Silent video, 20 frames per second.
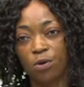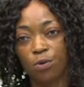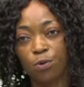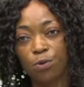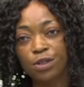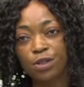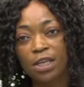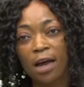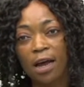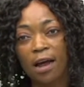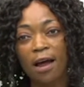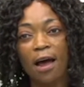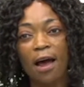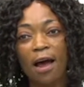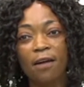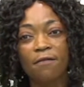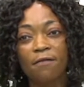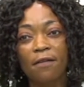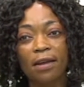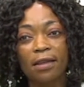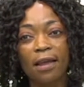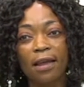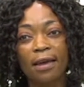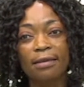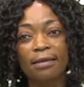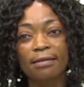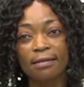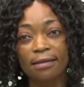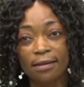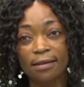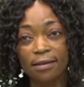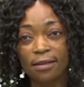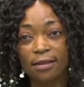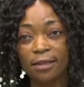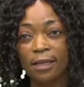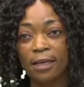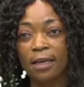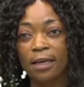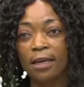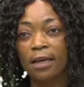which are advertising,